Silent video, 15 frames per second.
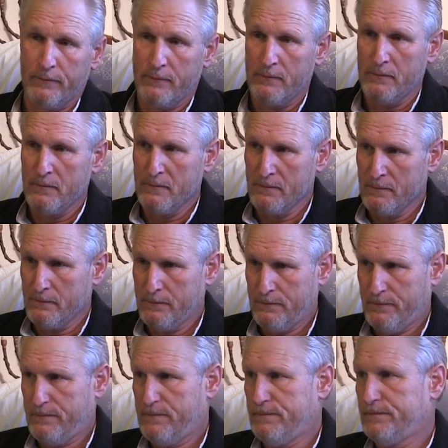
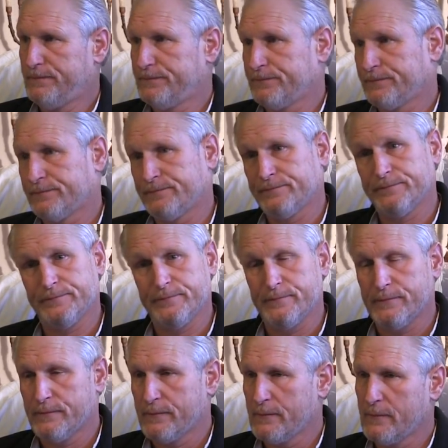
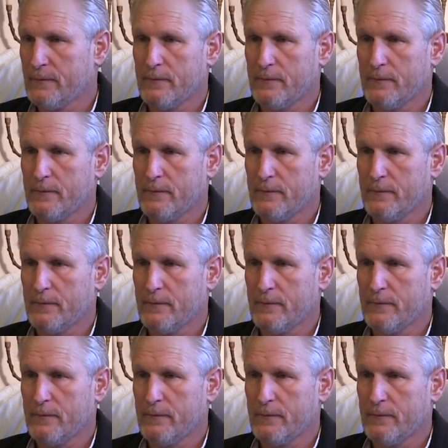[no speech]